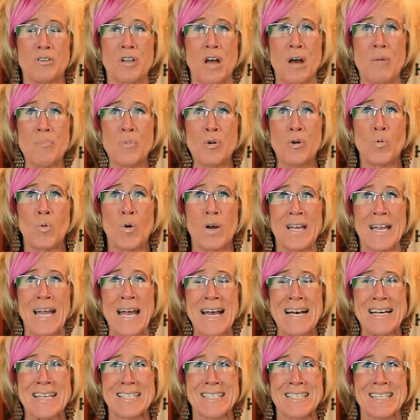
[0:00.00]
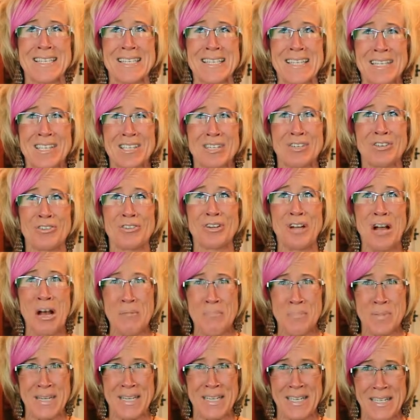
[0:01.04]
number one asset in your
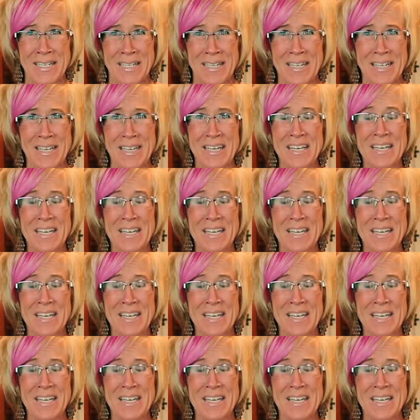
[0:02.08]
company.